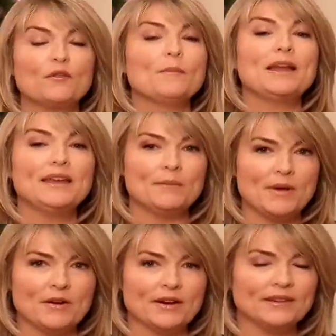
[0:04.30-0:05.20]
For many
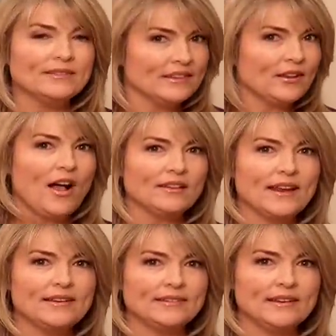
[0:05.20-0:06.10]
Americans, this
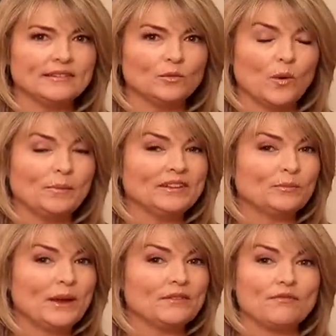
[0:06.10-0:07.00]
holiday season will be
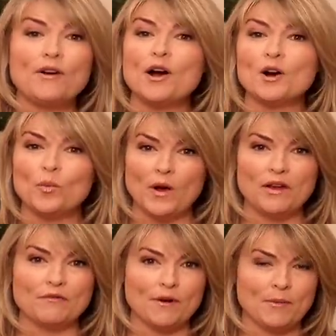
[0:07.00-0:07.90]
spent far
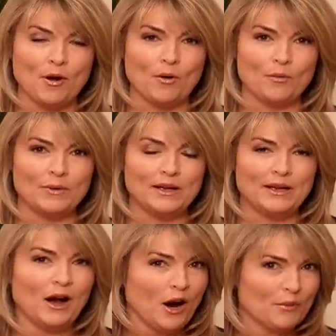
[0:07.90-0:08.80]
away from home.
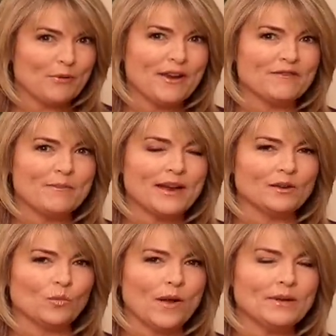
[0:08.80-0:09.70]
Our brave men
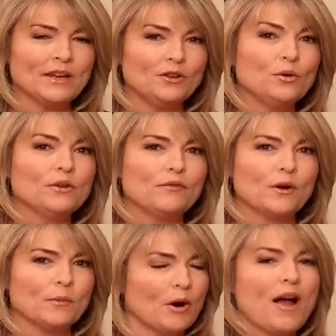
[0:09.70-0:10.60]
and women in
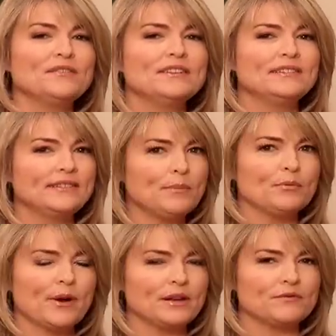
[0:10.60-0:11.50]
uniform are often
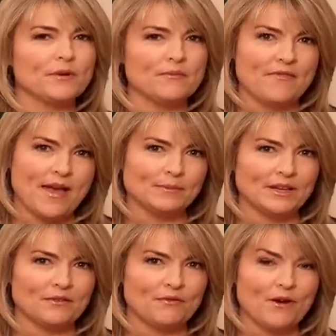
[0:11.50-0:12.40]
separated from
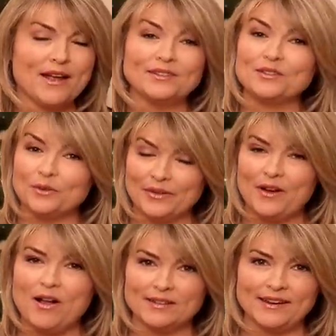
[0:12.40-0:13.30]
family and friends during the
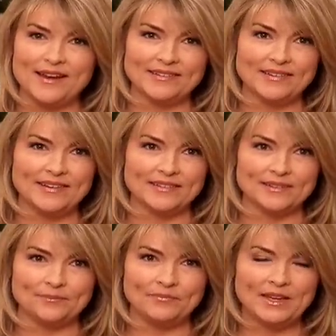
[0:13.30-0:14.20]
holiday
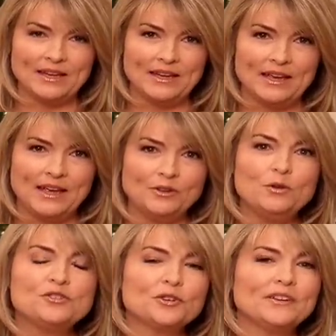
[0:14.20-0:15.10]
season.
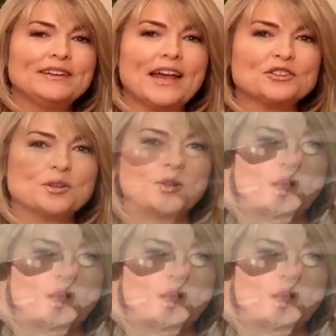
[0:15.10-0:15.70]
New Jersey National